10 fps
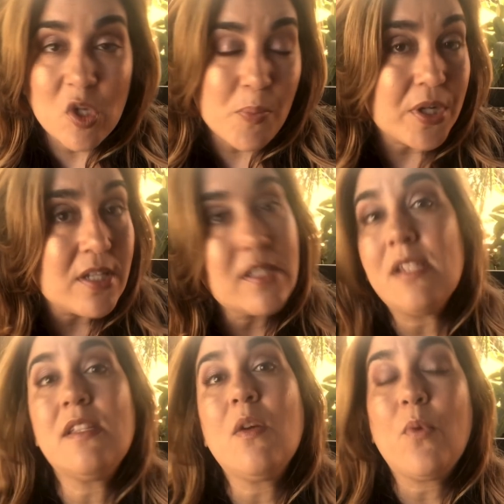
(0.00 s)
super
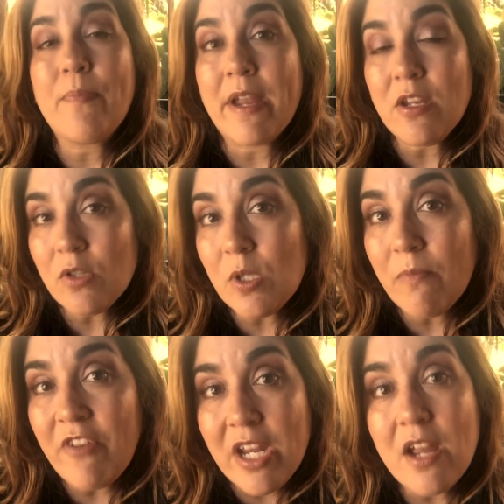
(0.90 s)
consistent with my
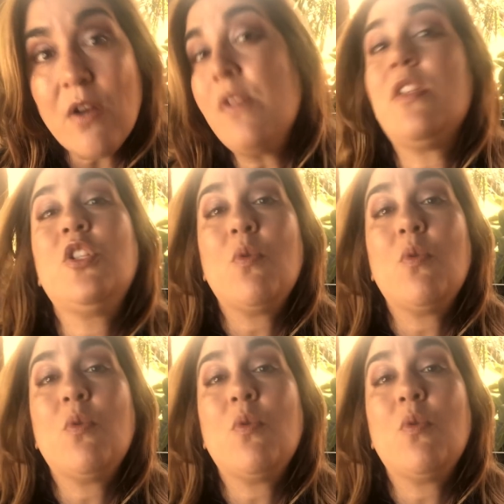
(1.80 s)
YouTube videos,